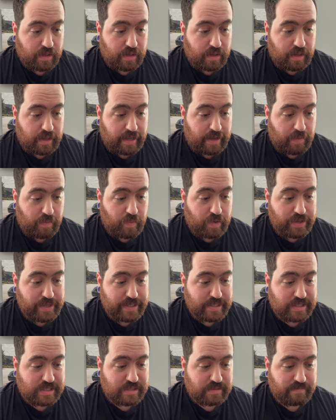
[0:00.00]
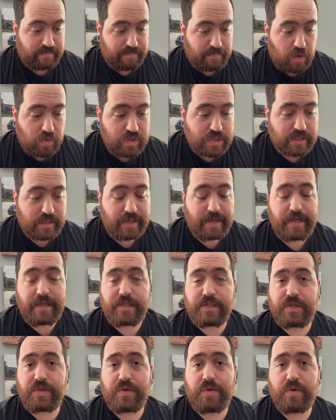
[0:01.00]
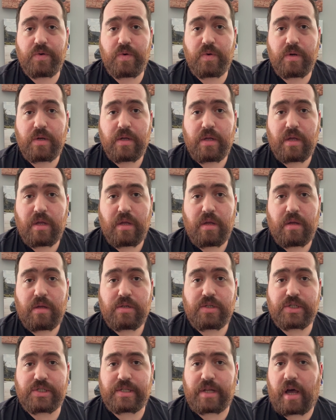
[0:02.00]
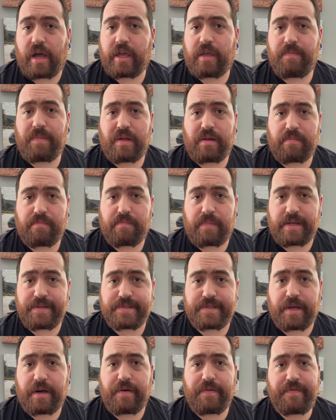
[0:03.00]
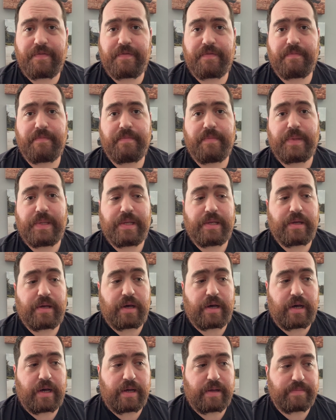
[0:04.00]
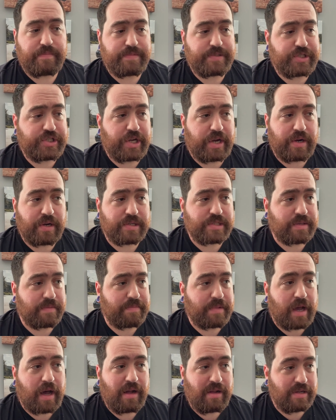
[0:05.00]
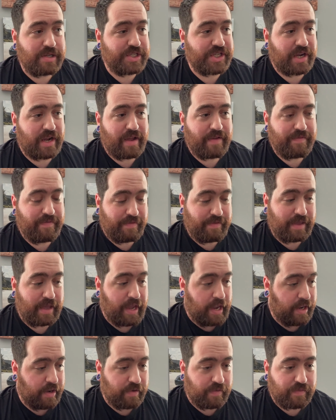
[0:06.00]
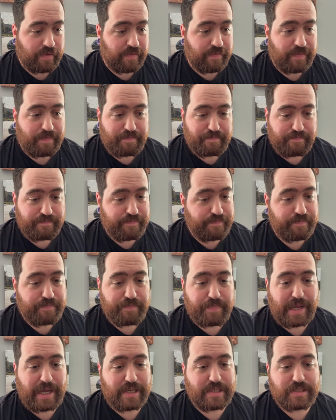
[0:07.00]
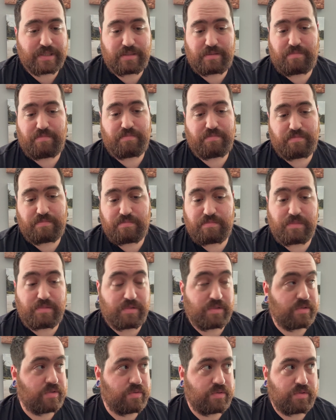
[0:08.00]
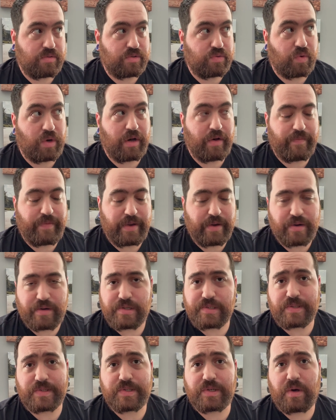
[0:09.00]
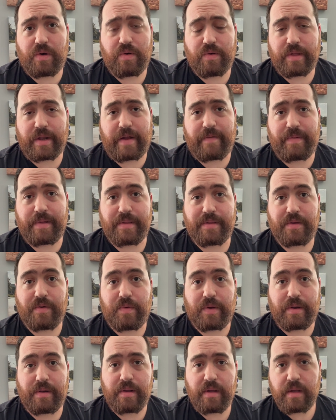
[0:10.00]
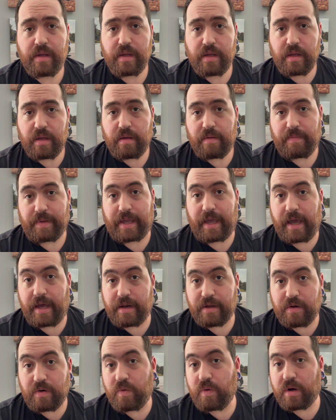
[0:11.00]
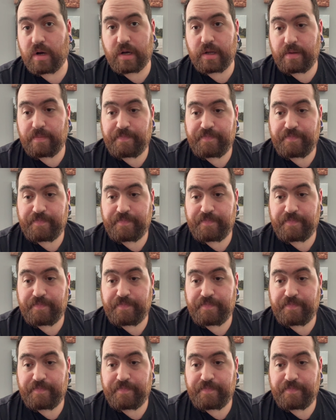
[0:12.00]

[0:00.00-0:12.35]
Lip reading: it was mostly to just document myself, share some knowledge that I've gained over the past 12 years or so that I've been doing mechanical work.